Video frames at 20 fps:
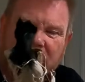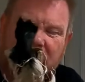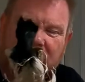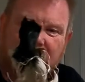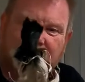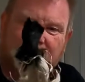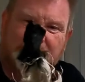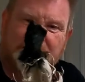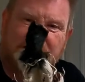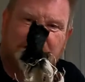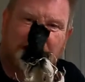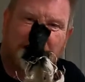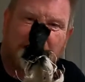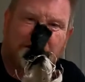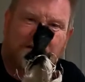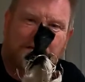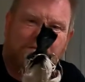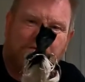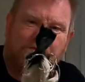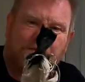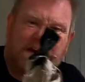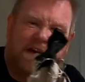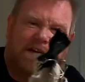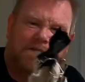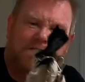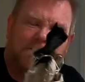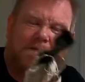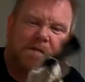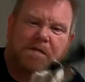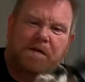These are
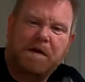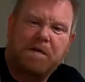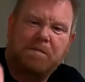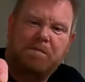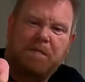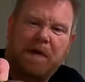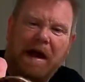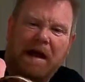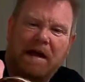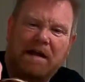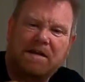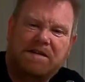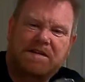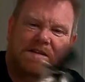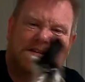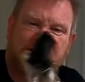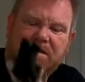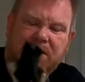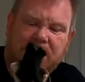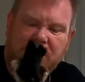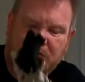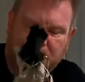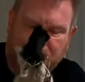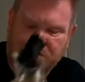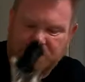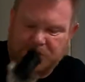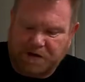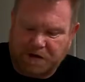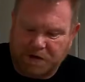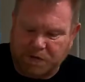beef pelts.
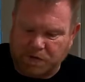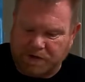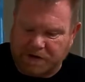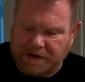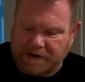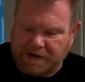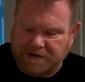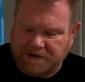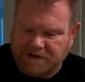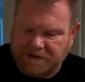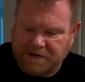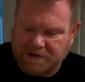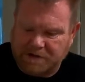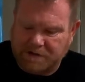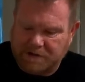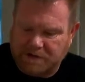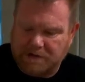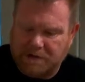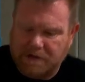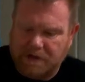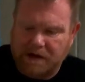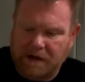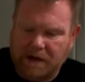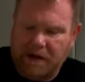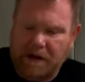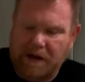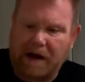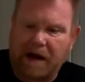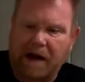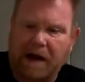There's 2 of these,
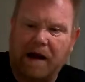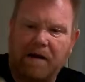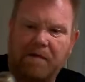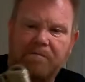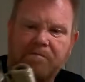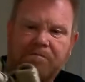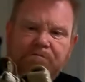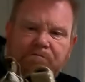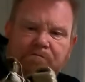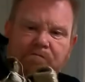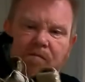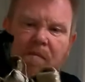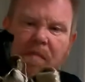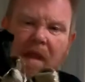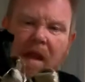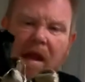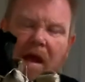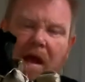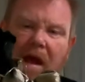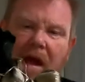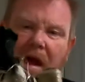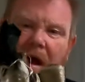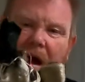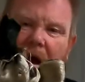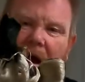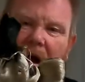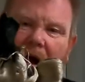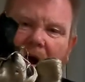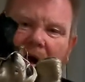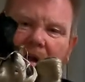and
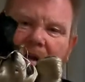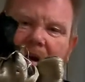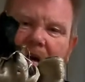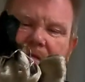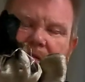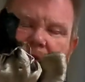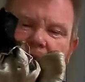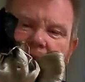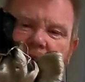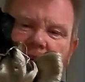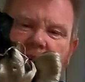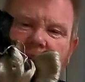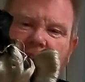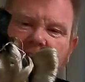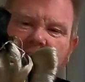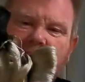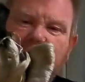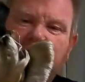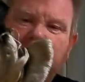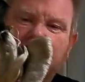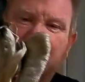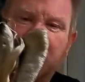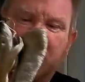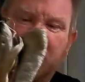they're for cleaning the